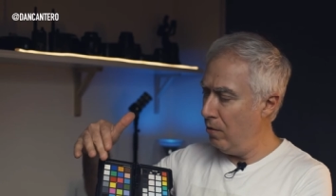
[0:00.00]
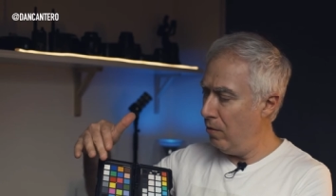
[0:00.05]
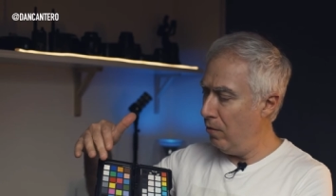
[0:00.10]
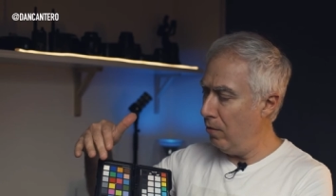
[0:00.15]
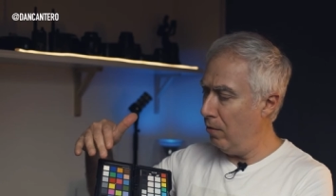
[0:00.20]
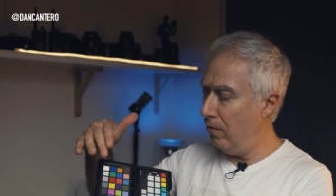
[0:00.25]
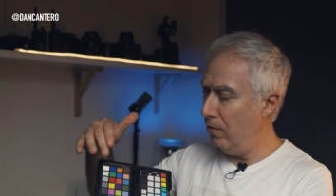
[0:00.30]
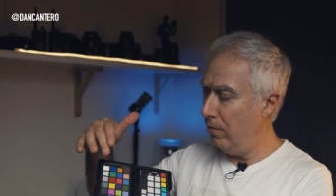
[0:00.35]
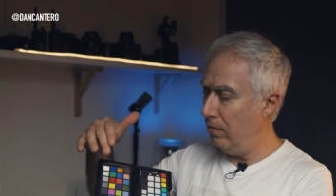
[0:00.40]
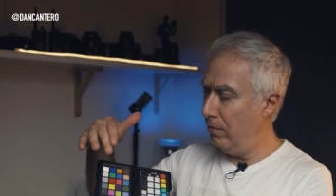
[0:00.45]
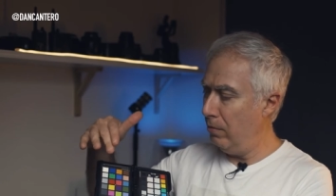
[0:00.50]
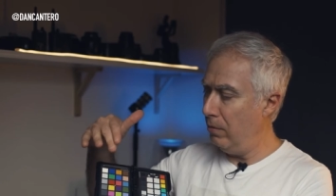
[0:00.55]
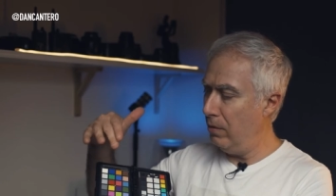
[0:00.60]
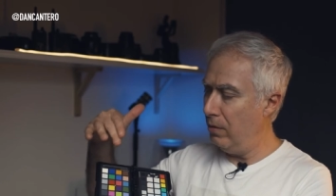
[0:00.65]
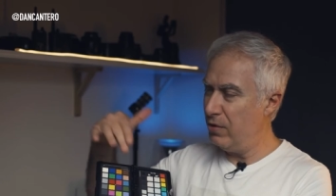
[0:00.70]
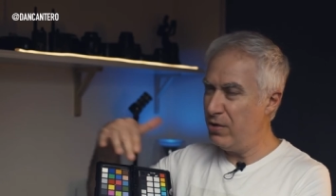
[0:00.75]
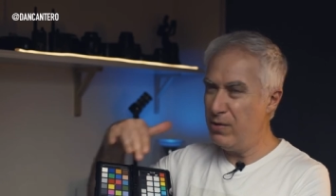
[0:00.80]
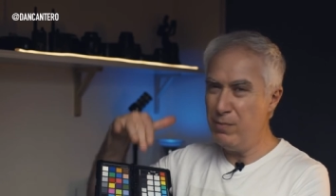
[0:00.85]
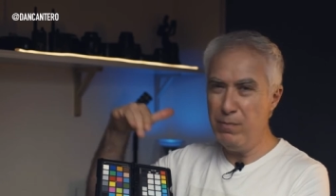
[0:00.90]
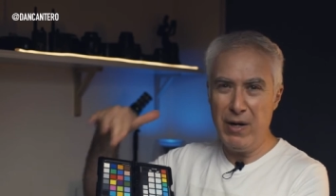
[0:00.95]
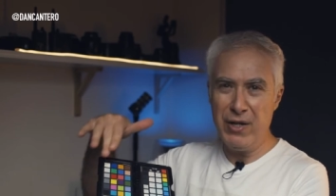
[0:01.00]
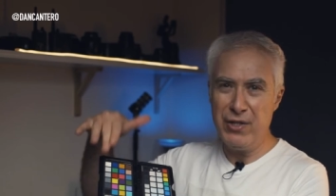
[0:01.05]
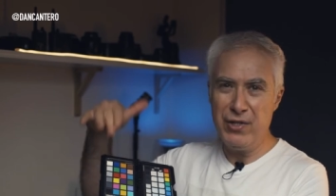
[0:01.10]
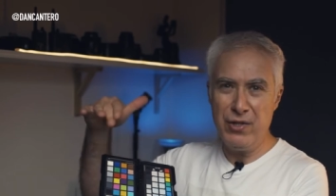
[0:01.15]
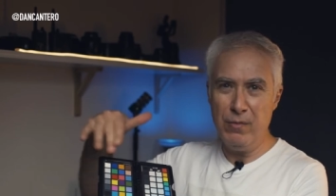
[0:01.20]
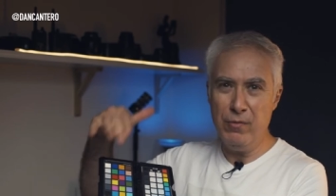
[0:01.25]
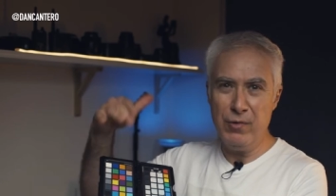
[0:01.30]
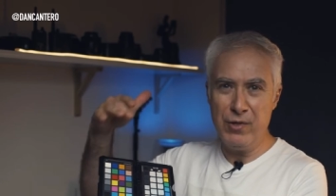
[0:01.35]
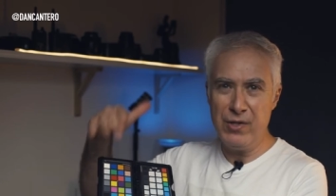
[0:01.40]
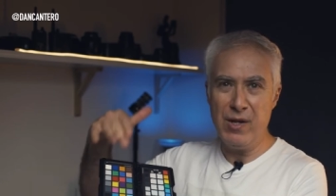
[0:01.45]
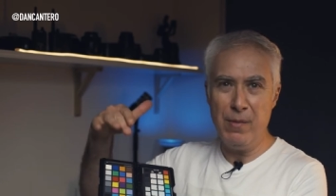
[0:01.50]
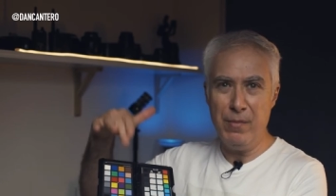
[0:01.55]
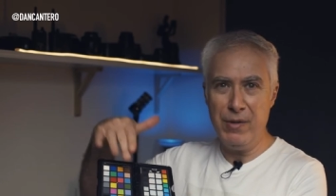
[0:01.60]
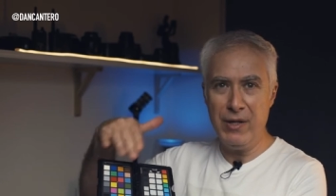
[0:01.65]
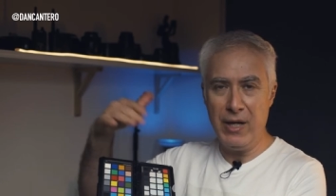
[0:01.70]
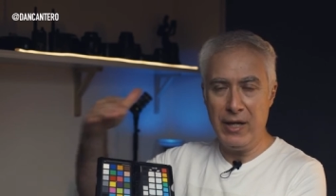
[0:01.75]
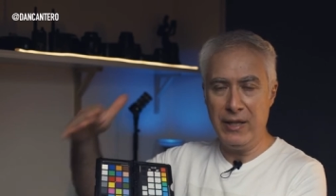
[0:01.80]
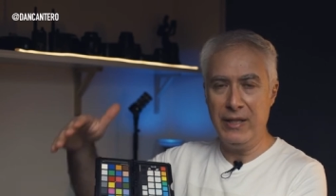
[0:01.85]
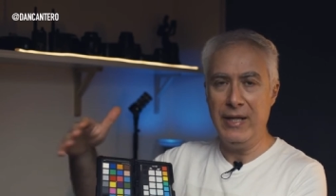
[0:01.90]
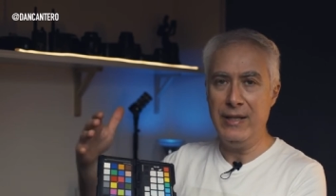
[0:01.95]
or, or smudge them with
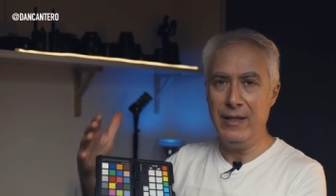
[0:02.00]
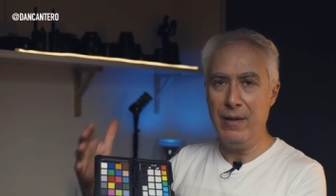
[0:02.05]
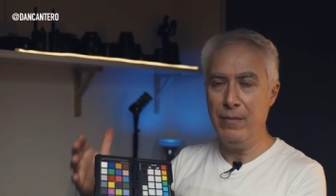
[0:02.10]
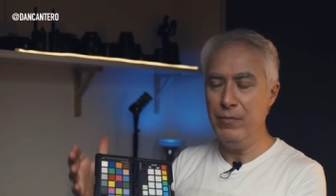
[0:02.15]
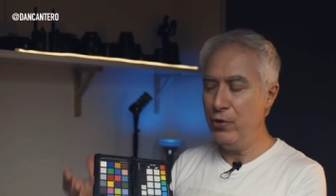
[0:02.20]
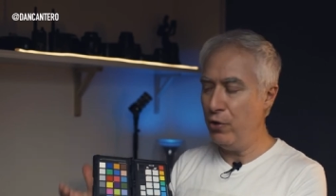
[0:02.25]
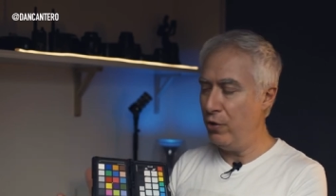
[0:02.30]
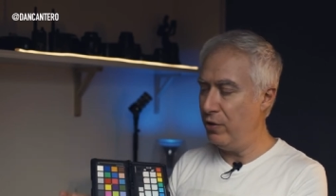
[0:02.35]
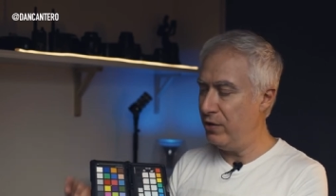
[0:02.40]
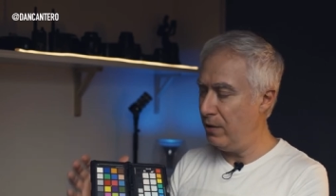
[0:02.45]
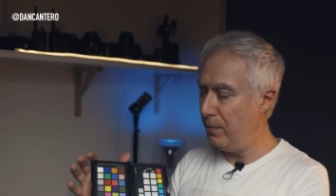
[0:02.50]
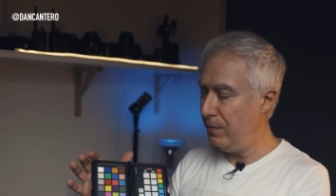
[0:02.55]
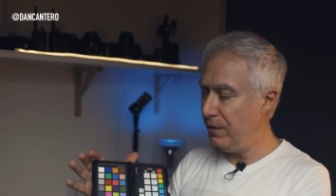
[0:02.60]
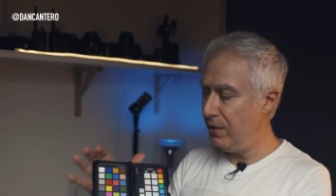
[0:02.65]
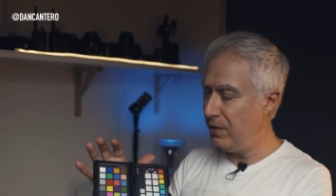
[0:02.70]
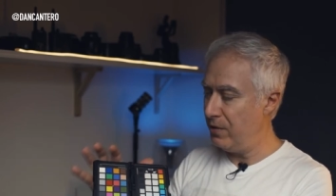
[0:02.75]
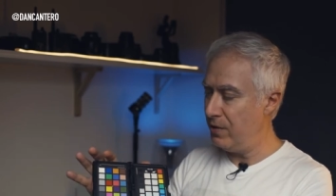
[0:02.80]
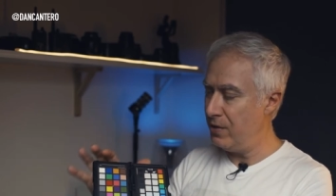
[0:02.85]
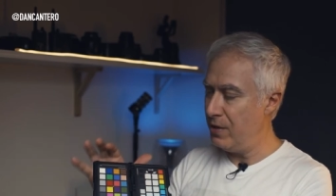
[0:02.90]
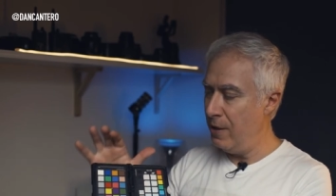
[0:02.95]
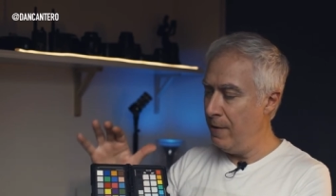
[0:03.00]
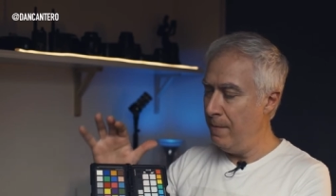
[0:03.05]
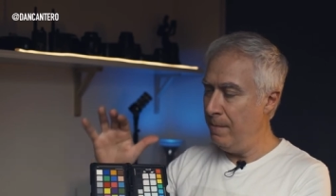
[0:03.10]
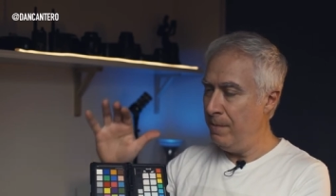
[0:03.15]
something and get them dirty, because